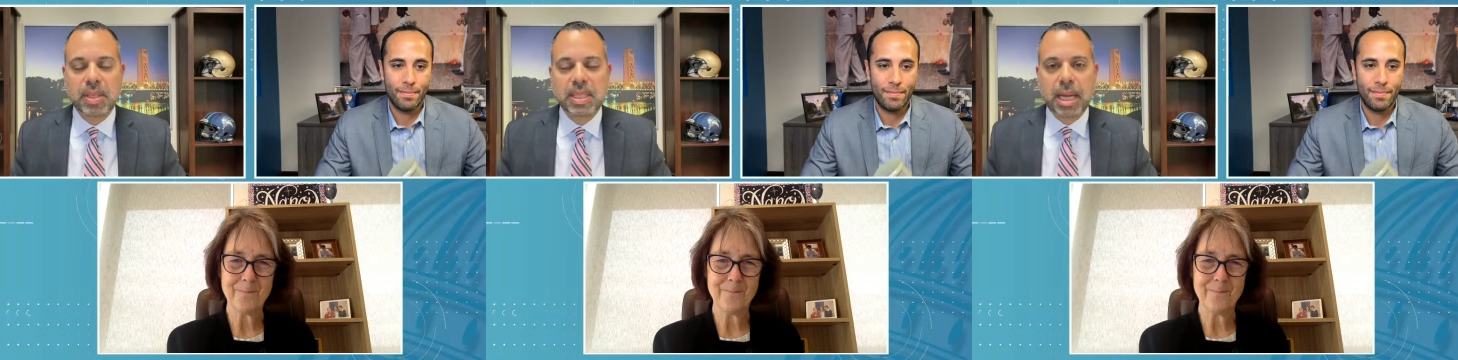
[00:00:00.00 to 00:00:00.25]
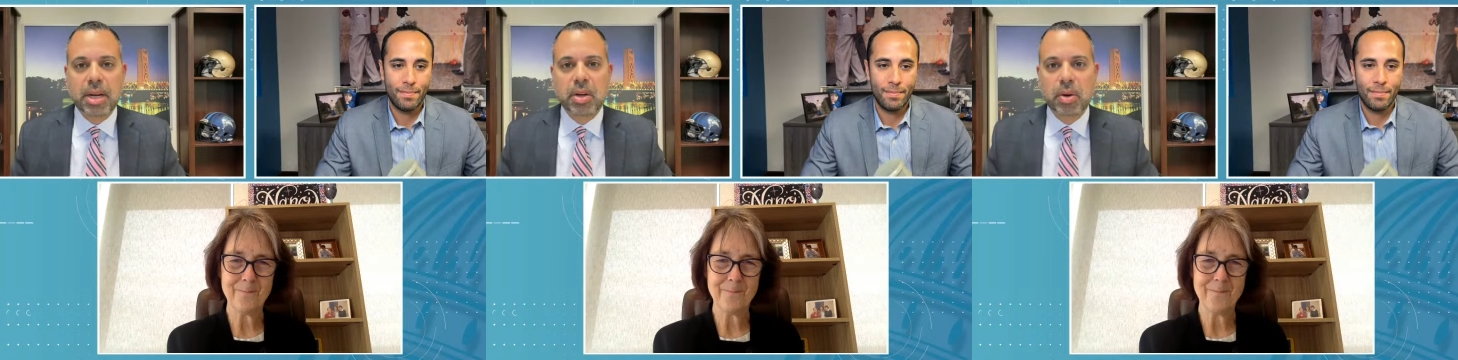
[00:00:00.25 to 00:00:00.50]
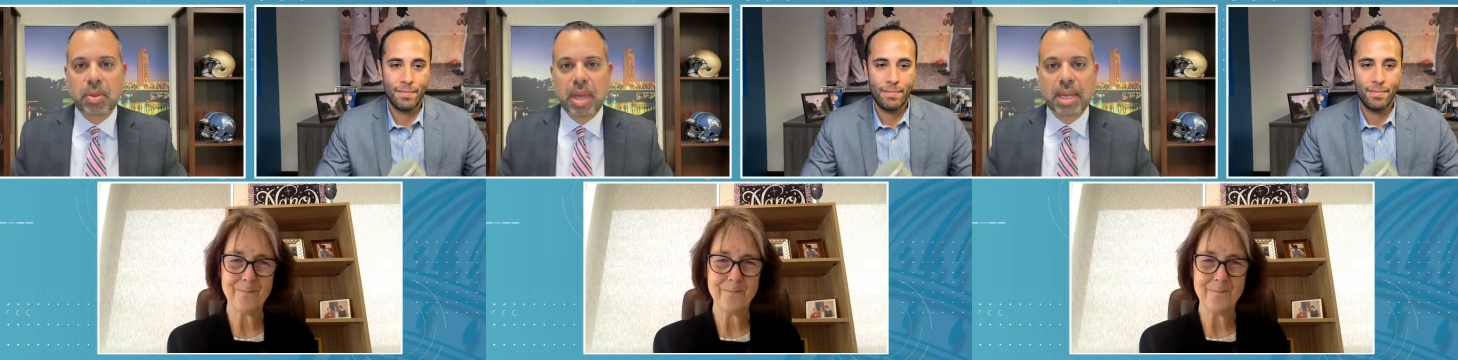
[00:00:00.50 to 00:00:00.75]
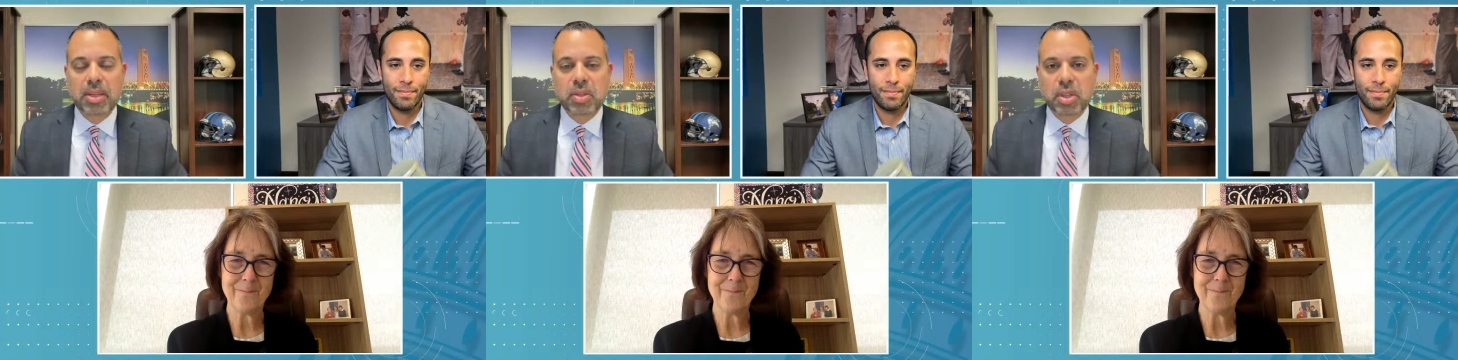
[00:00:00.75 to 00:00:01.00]
Speaker 1: Senator,
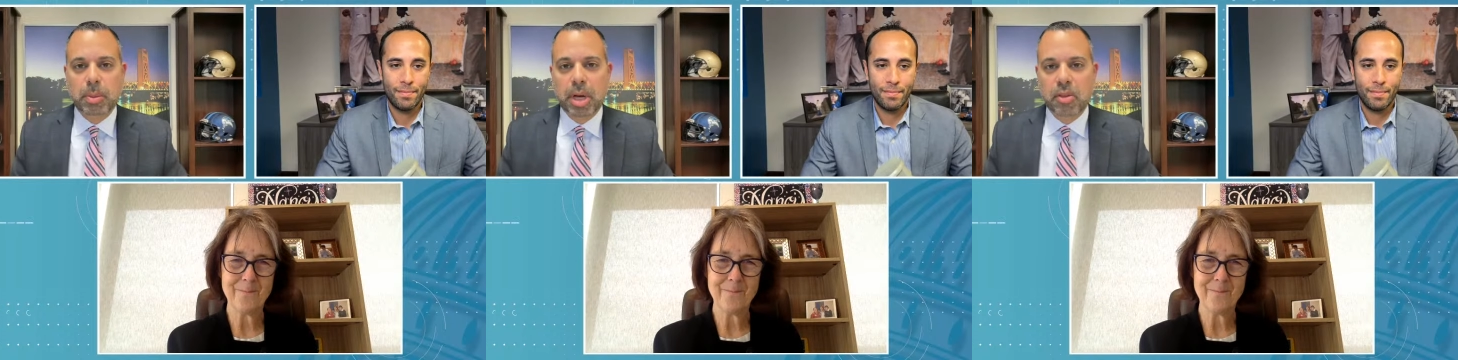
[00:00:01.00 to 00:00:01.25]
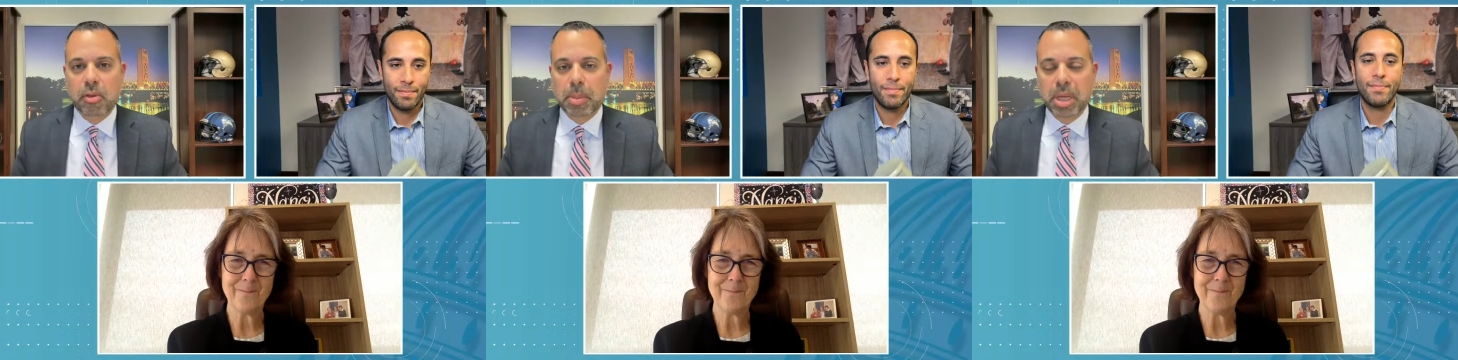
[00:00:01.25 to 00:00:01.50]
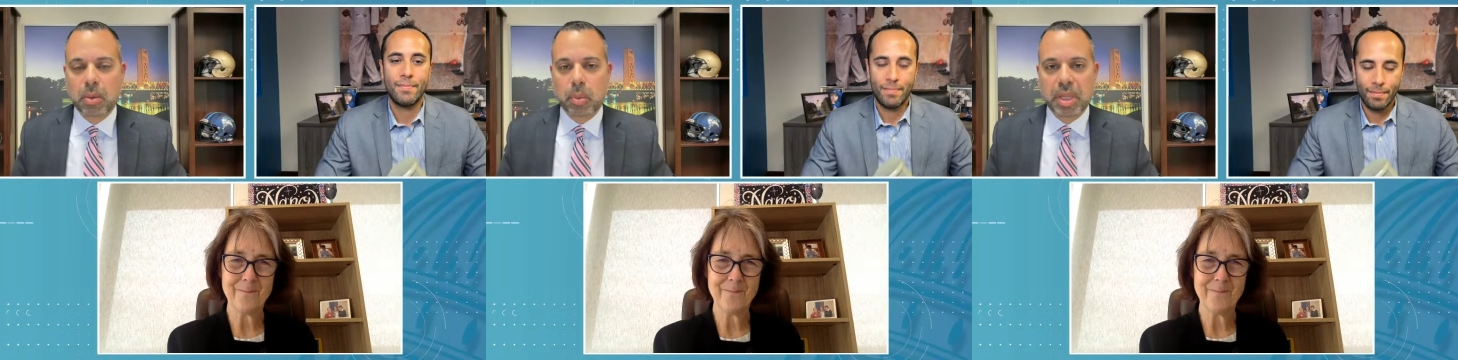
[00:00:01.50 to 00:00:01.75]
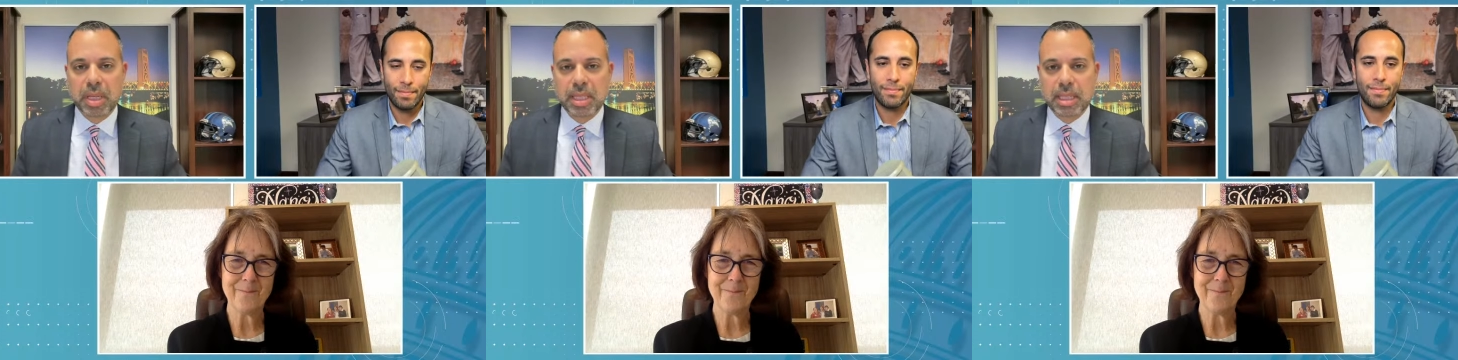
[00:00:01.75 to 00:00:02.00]
thank you so much for being
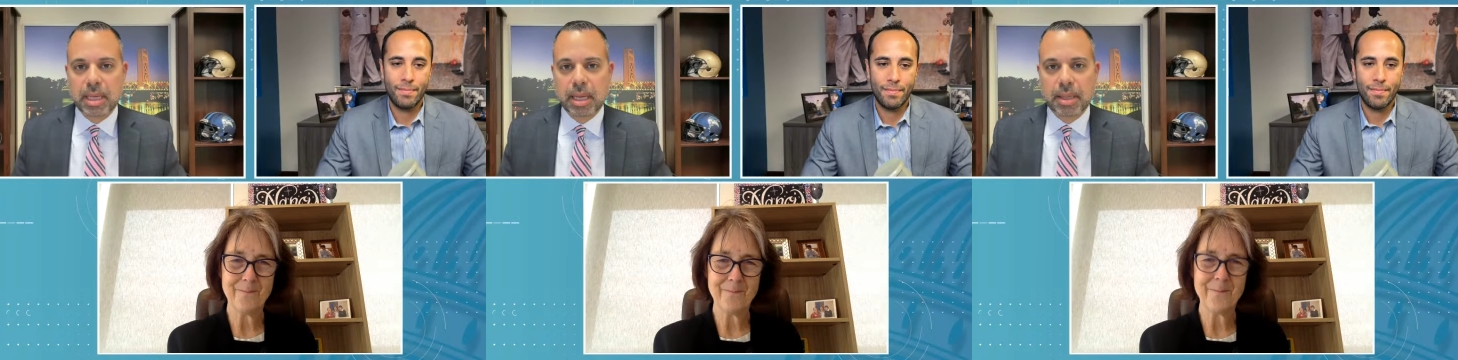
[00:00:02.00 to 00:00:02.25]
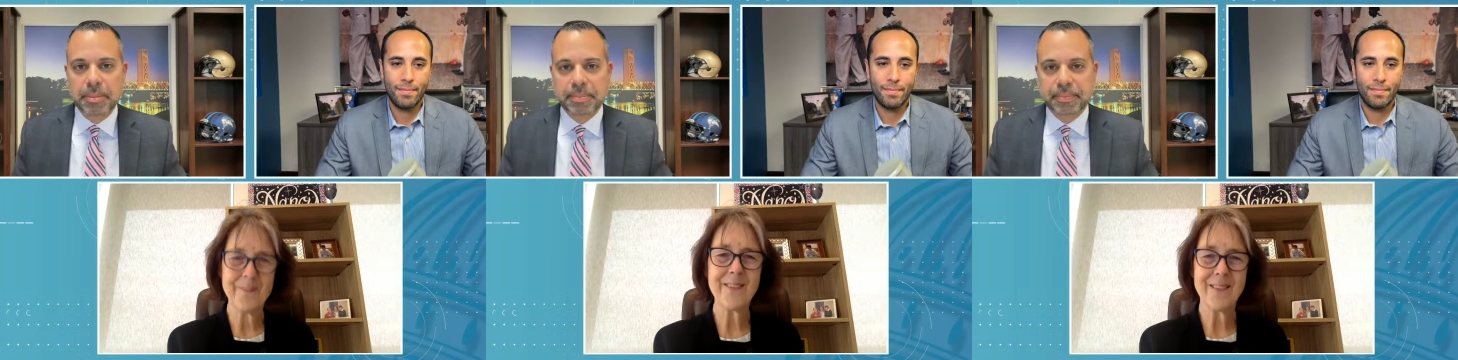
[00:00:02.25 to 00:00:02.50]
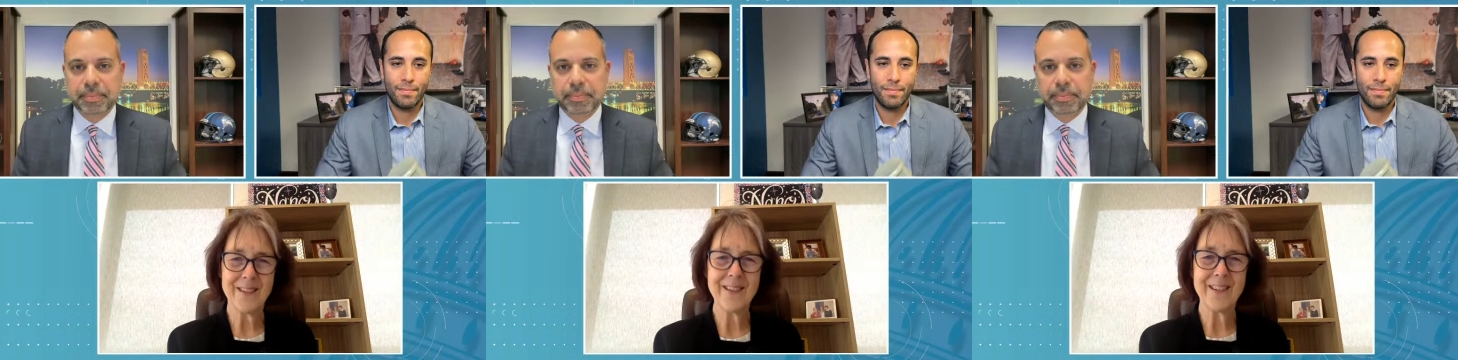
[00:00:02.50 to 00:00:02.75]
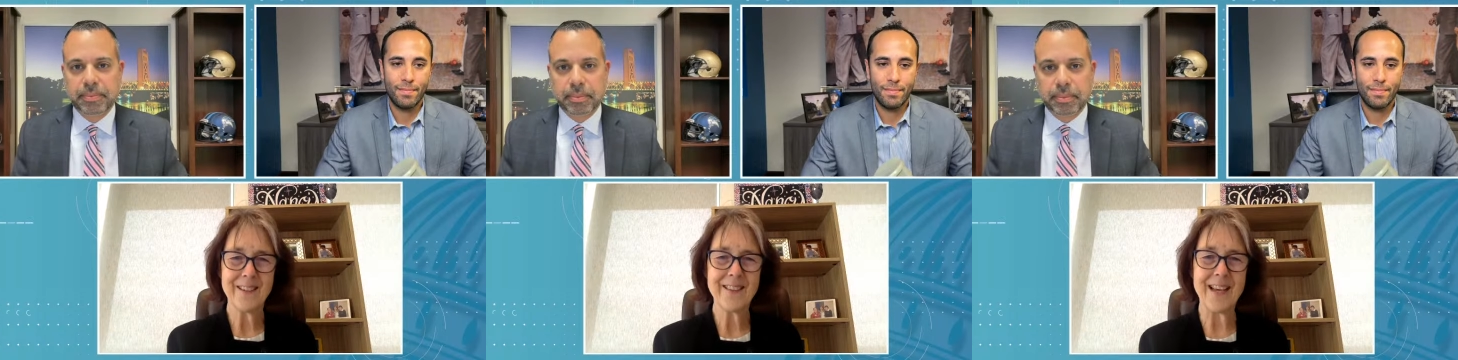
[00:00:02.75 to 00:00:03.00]
with us today.
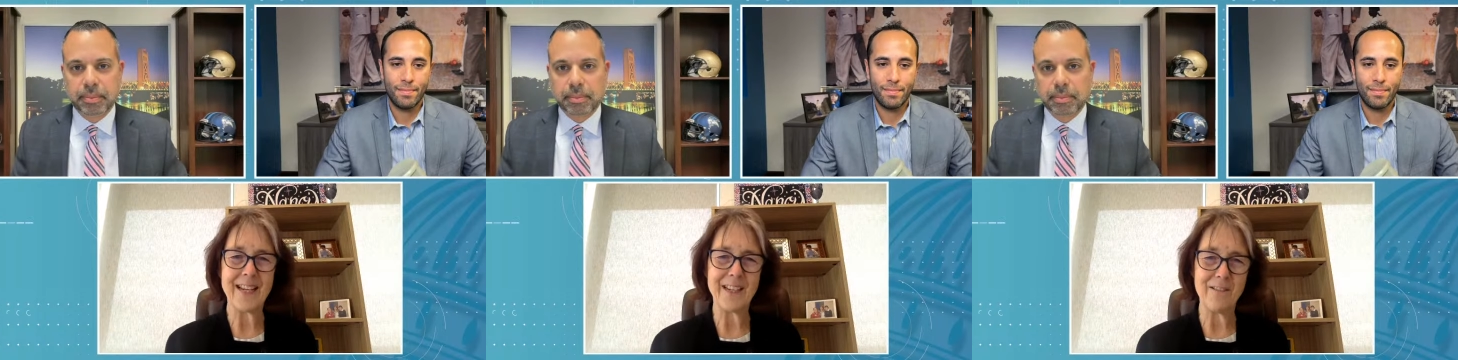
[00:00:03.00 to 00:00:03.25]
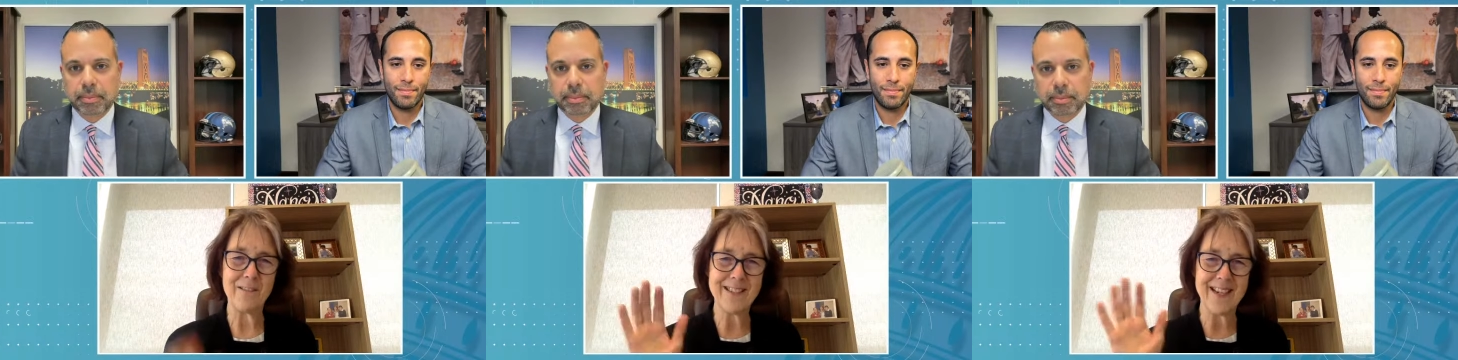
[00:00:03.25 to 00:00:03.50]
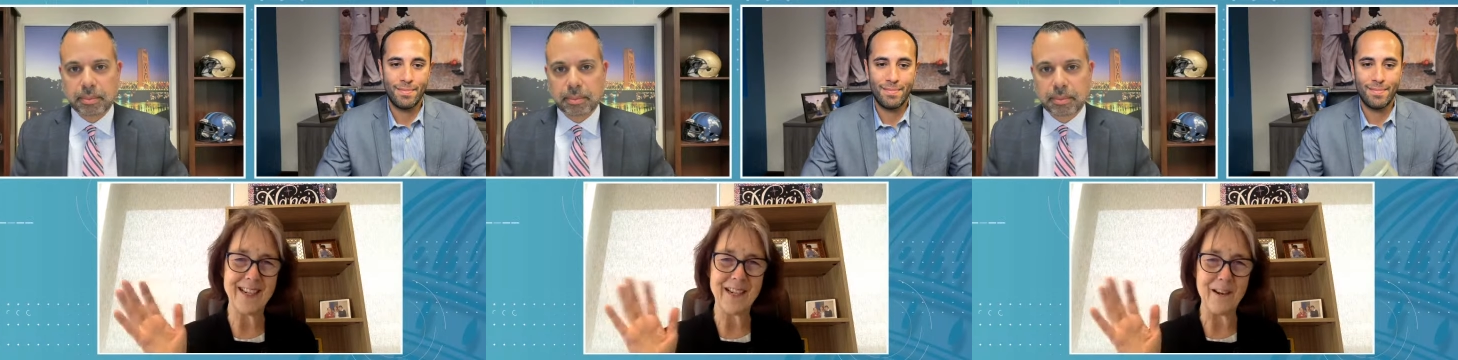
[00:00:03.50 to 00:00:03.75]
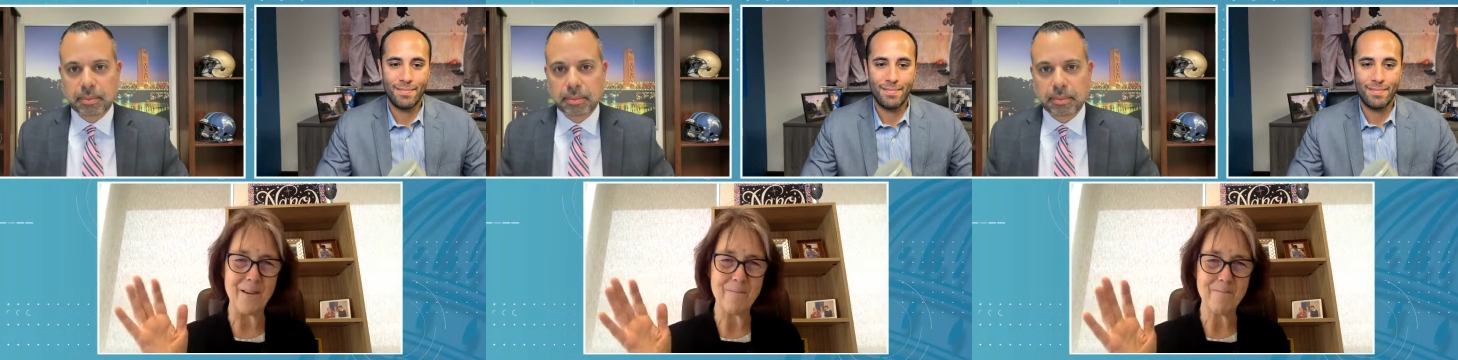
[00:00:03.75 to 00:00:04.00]
Thank you and take
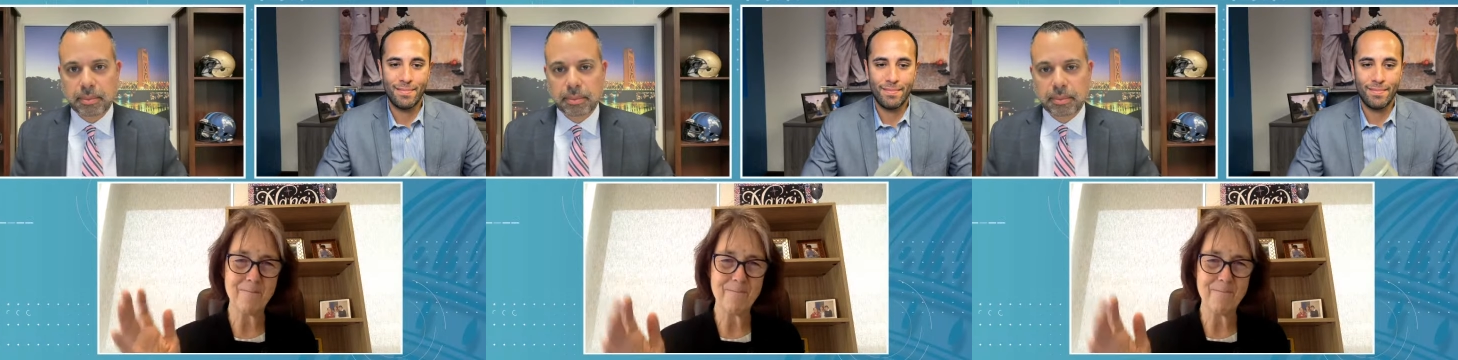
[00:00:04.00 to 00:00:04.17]
care.